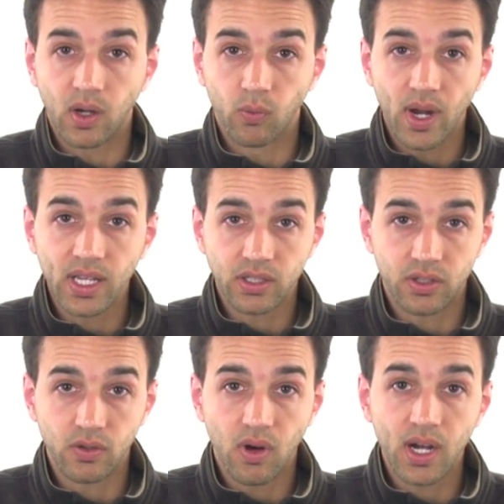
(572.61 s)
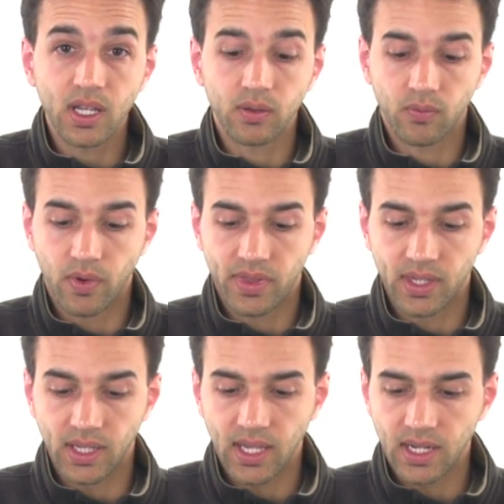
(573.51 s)
running to do on it with
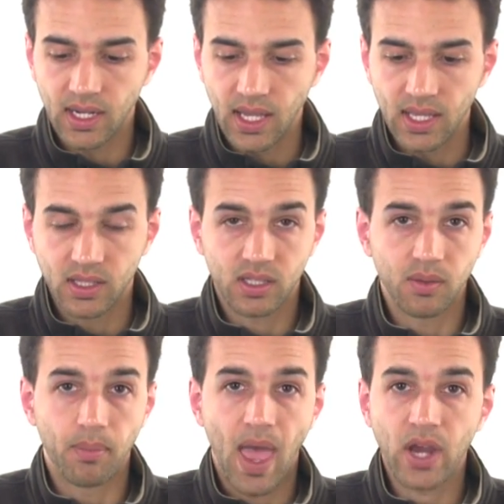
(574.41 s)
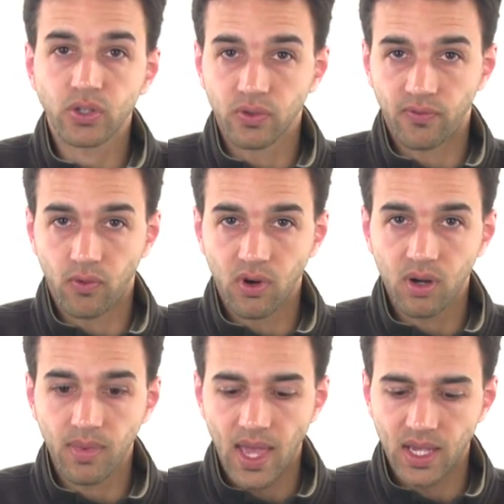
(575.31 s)
it in its basher
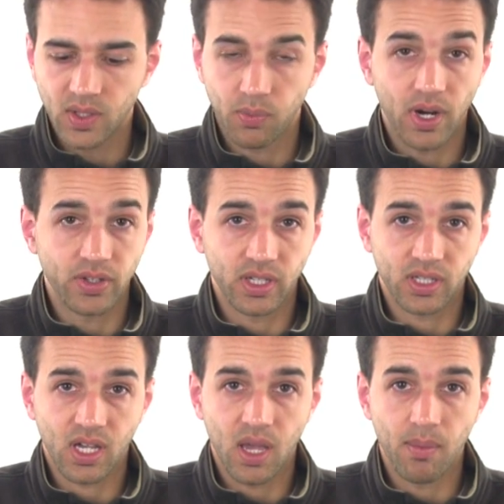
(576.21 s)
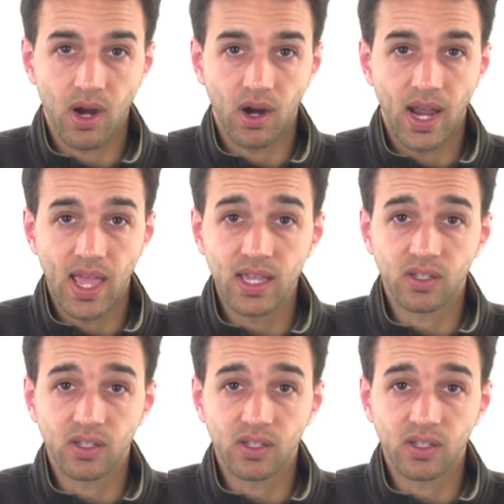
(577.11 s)
form as Project Chimera A.